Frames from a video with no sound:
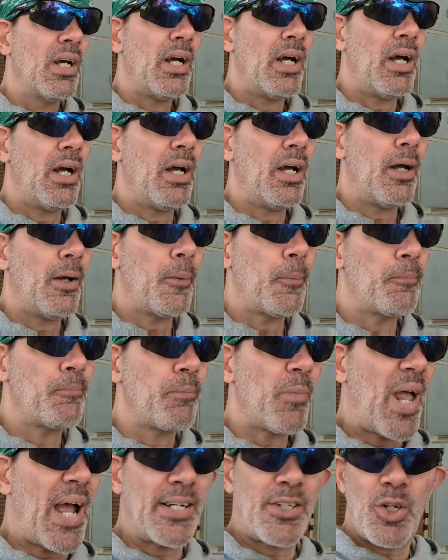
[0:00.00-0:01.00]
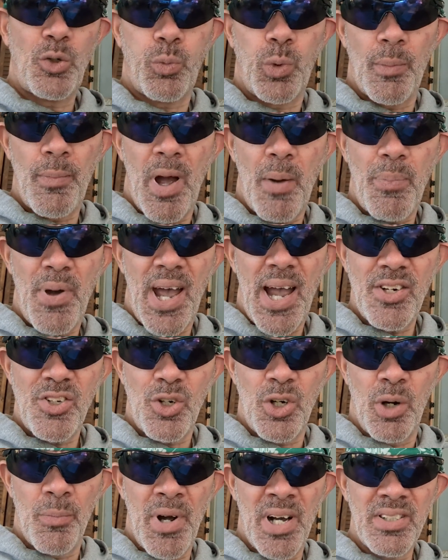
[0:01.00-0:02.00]
I just wear my
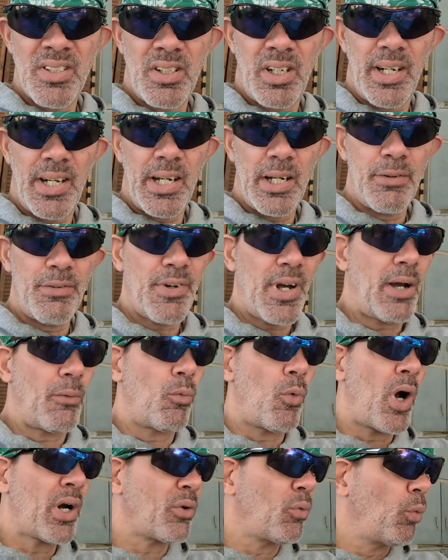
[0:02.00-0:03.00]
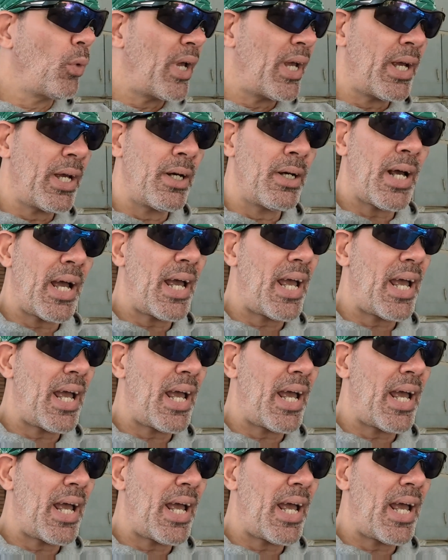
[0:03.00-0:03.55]
passion on my sleeve. I want to win.